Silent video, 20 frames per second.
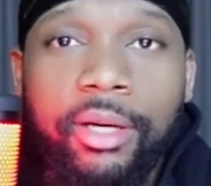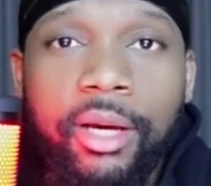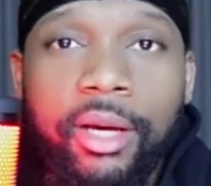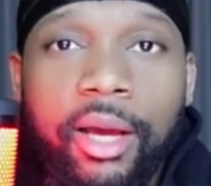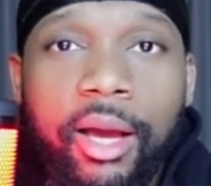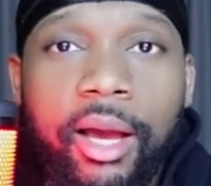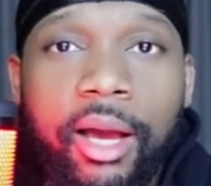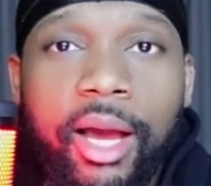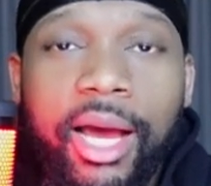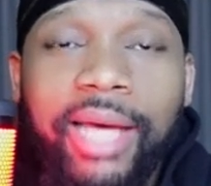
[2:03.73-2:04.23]

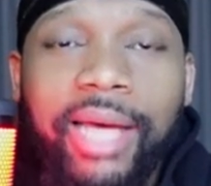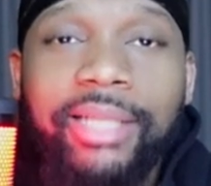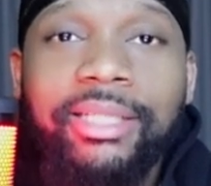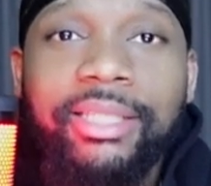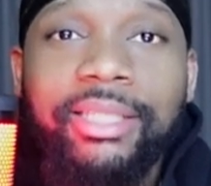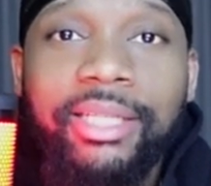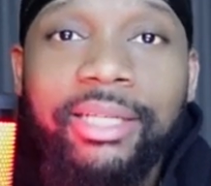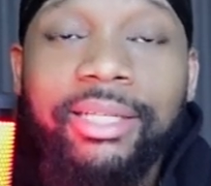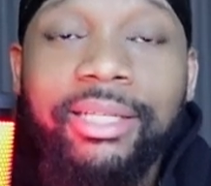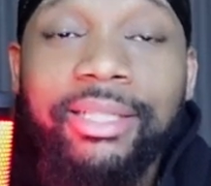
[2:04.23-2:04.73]
I
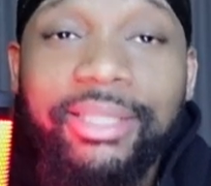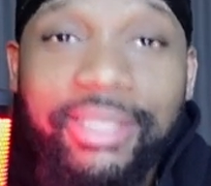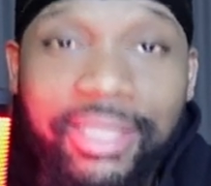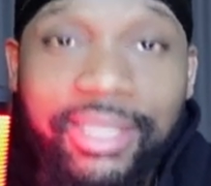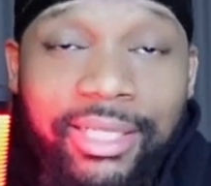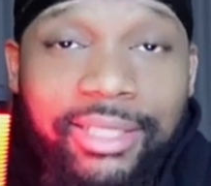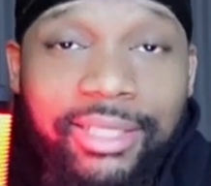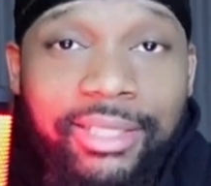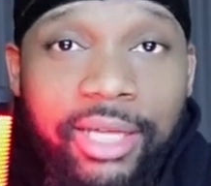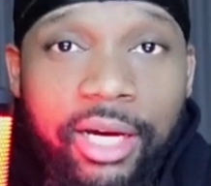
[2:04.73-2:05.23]
seen a
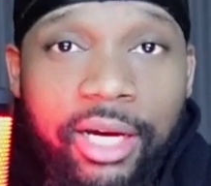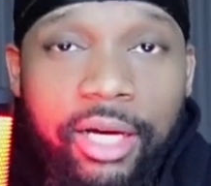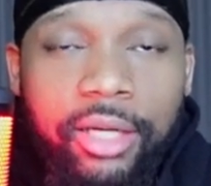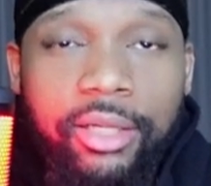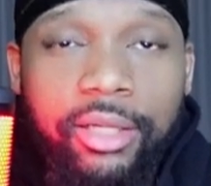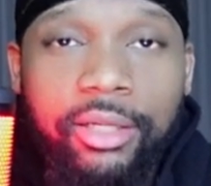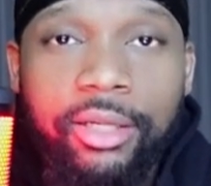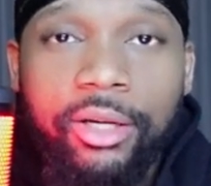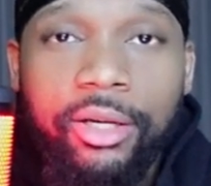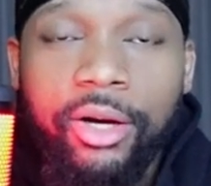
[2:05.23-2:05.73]

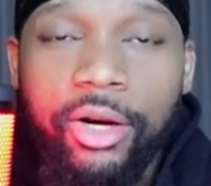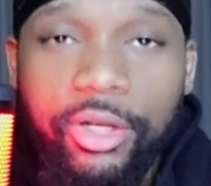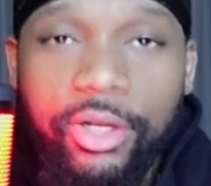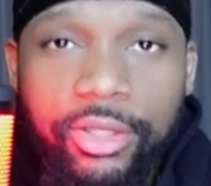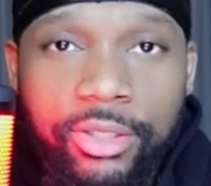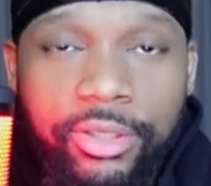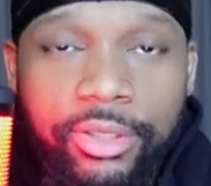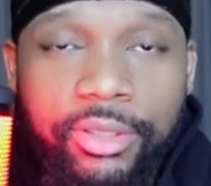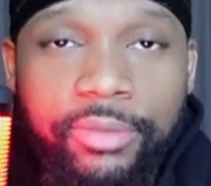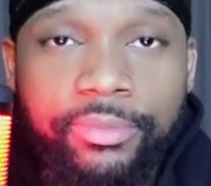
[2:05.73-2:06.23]
TikTok
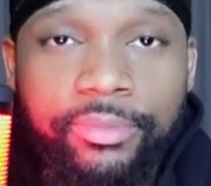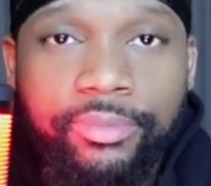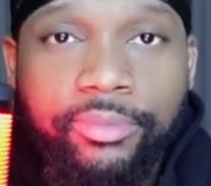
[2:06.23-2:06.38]
earlier.